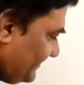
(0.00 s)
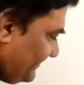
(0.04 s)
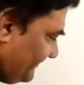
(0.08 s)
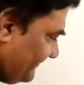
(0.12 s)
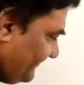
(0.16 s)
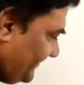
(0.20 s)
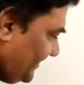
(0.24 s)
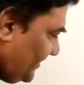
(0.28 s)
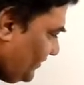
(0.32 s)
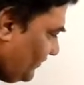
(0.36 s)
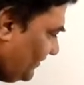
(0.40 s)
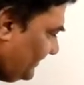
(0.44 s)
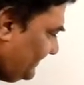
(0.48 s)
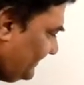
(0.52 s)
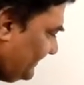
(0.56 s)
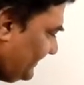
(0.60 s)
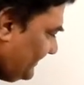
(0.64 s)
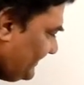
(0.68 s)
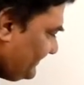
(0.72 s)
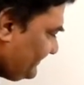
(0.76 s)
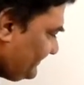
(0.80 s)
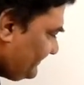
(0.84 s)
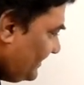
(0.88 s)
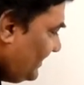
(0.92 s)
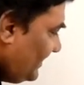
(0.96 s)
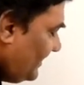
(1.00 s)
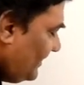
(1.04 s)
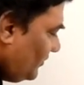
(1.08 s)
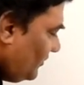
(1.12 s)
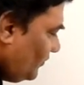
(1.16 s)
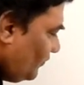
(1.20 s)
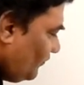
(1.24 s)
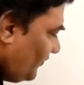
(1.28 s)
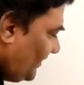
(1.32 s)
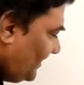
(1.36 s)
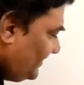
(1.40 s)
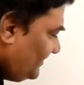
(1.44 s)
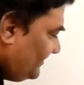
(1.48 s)
We call it as
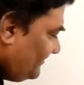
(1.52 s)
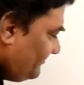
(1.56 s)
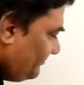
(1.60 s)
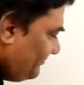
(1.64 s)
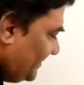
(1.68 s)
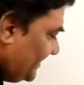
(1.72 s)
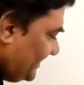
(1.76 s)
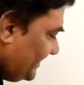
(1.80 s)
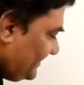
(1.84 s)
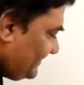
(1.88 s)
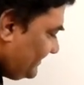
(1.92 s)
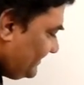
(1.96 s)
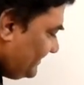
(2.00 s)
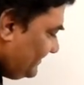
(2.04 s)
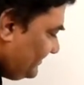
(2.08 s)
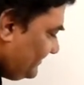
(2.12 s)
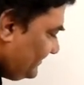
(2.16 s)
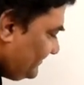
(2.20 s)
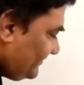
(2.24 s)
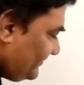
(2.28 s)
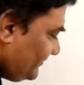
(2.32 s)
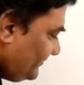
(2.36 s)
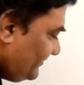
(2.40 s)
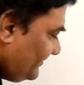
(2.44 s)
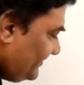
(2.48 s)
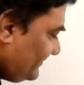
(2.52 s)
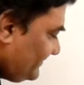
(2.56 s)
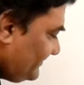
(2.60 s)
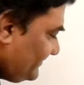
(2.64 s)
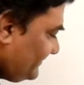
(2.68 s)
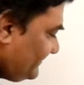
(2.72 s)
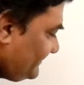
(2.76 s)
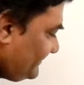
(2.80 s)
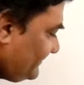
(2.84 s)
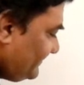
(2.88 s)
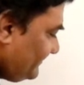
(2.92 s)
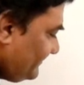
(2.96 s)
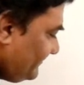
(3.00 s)
1 bit. So this
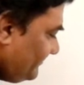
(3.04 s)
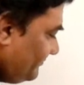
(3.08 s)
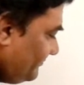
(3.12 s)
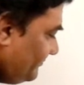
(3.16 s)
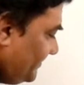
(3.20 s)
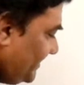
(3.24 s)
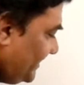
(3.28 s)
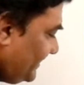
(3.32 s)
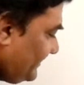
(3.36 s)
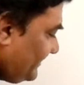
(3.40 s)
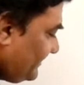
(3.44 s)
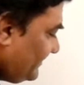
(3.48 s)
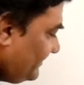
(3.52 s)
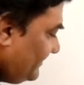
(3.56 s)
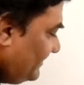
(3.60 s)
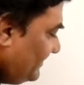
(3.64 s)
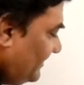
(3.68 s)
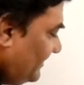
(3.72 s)
is bit.